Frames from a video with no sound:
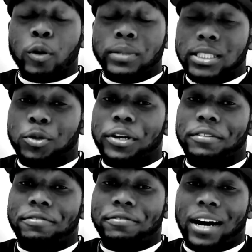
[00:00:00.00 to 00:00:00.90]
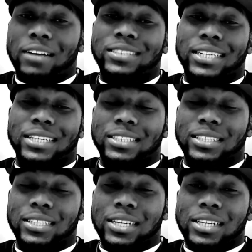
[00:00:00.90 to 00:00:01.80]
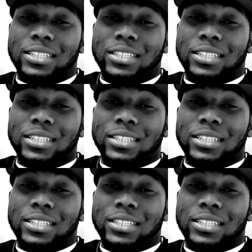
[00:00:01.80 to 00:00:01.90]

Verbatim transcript: Romans 12, 5 says,